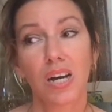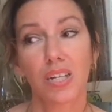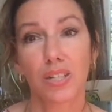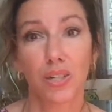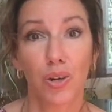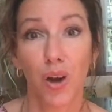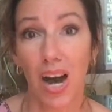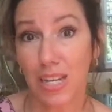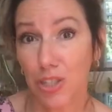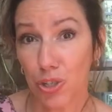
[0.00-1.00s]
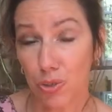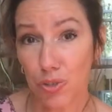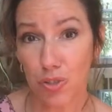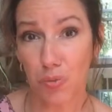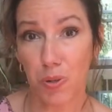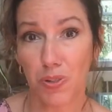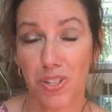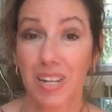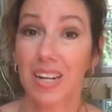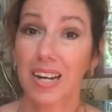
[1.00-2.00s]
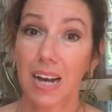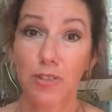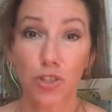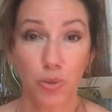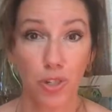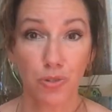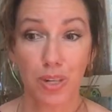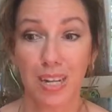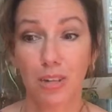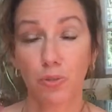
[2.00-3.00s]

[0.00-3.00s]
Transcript: you know, I chose this person and I have a choice right now.